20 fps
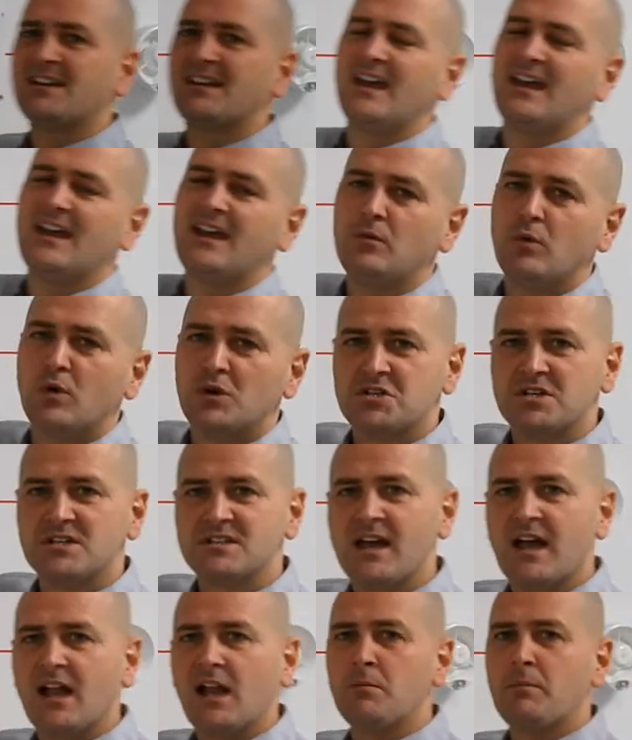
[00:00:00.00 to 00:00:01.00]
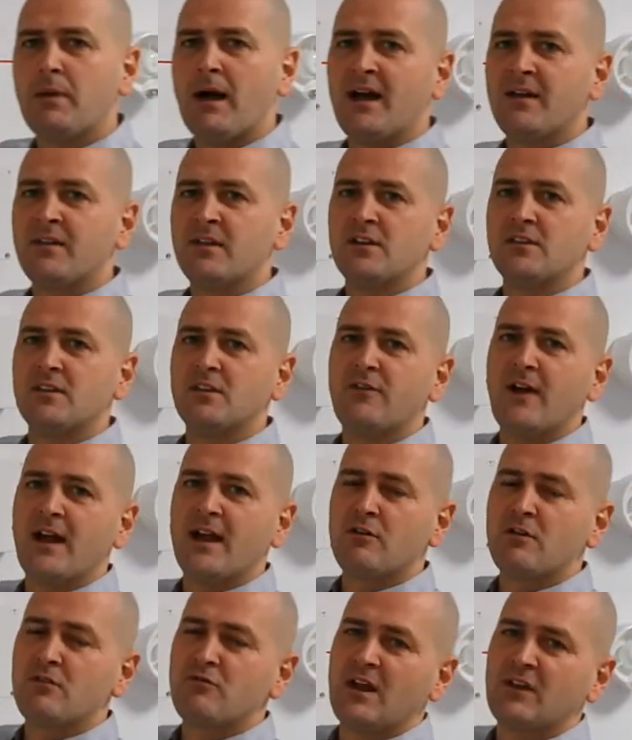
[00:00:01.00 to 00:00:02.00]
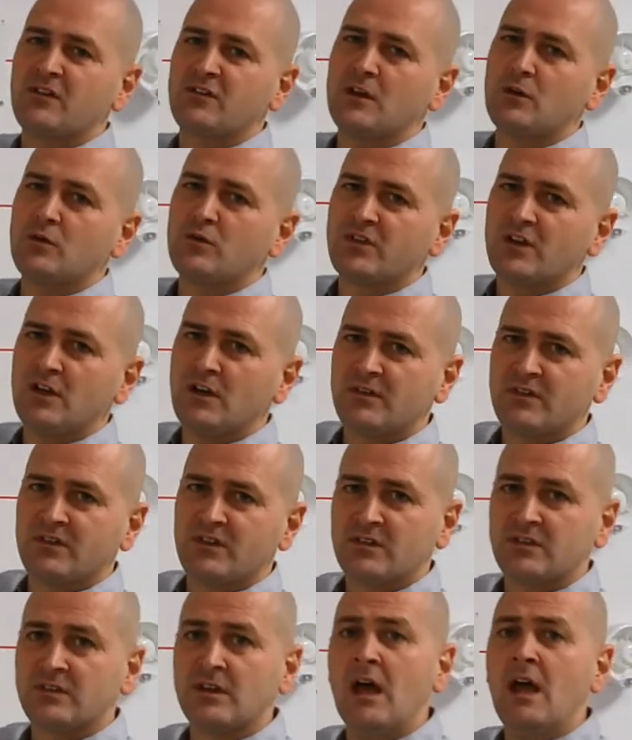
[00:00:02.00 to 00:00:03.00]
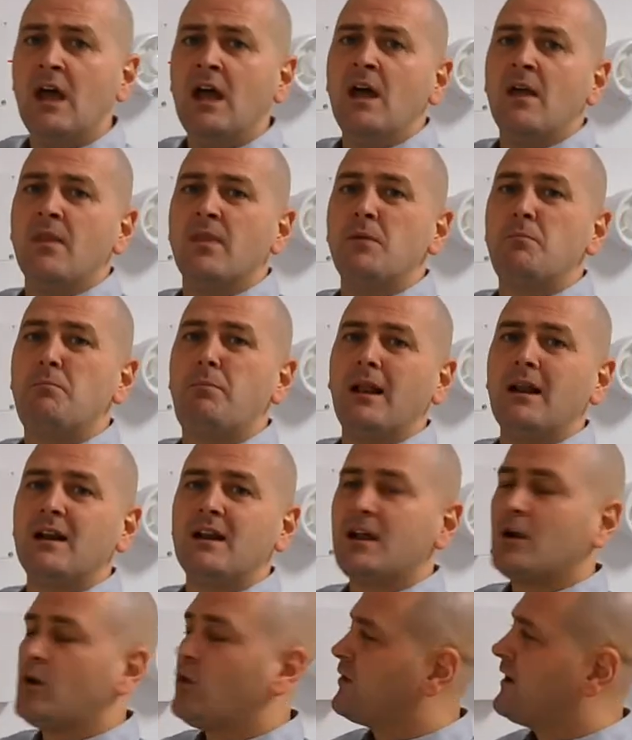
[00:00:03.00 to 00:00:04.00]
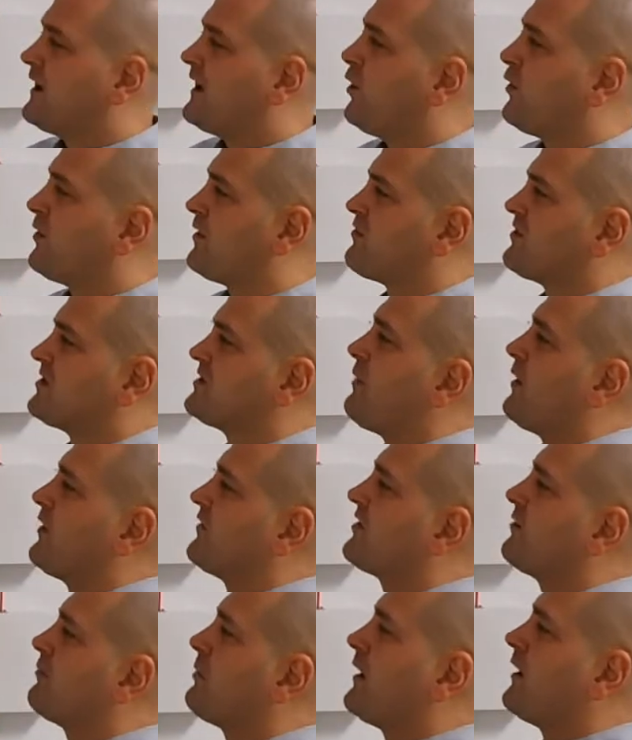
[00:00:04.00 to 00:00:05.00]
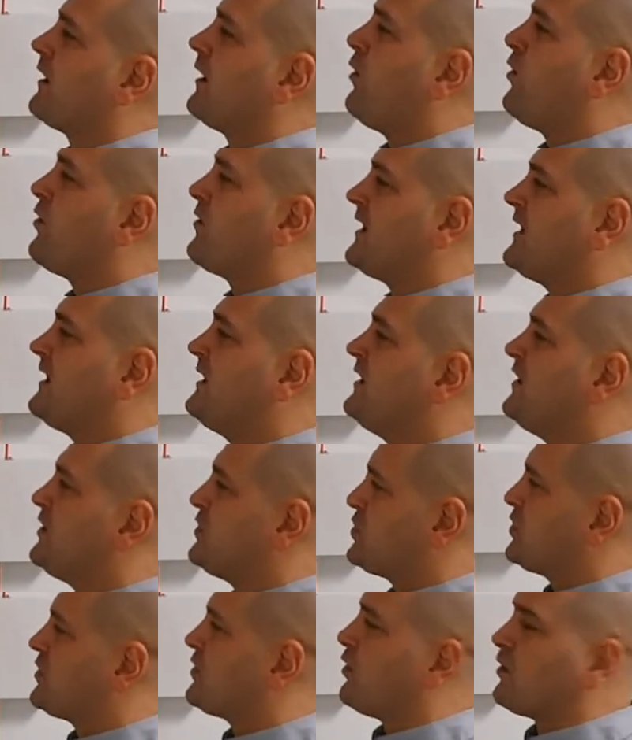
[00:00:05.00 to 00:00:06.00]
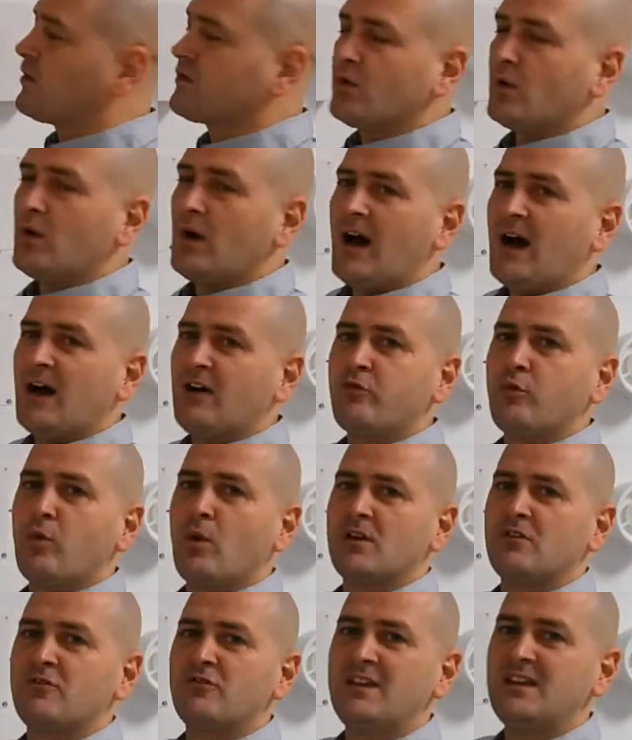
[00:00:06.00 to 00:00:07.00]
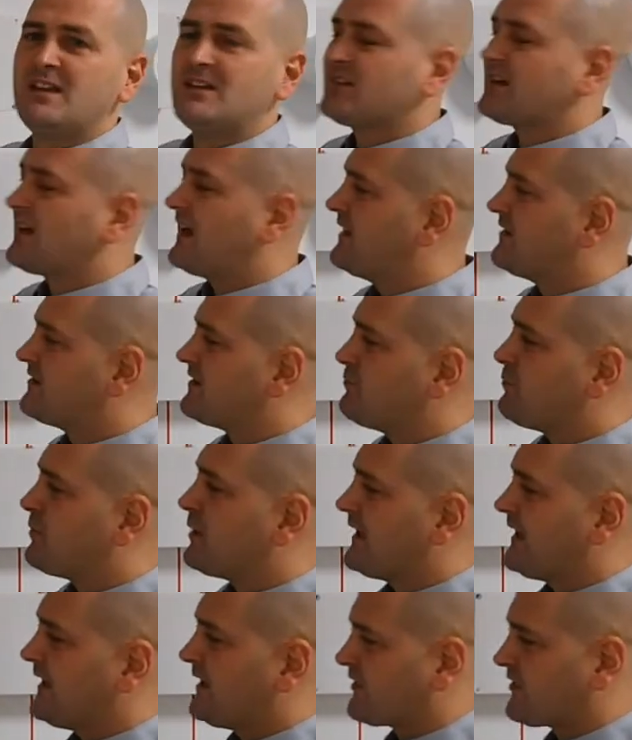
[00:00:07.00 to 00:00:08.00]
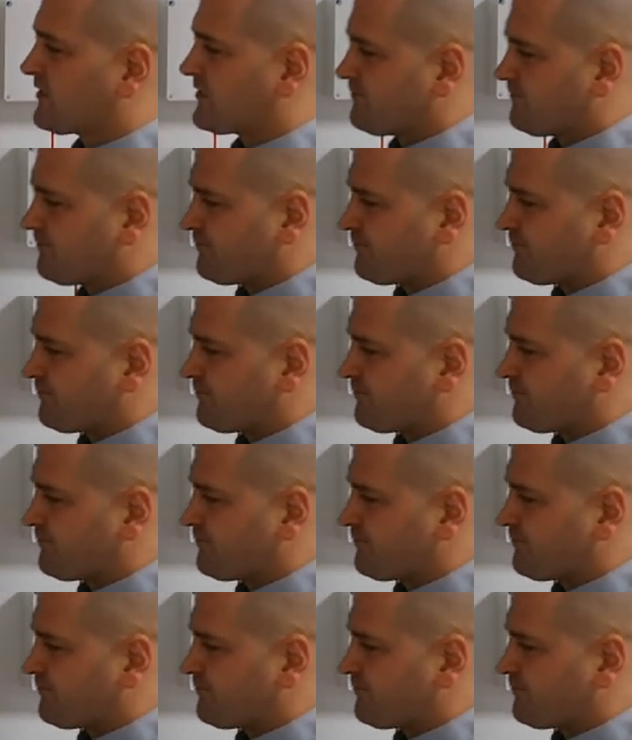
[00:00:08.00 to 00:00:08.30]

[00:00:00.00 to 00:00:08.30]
key which is held by the fire and rescue services. The building owner or the responsible owner should also have one of these keys in place.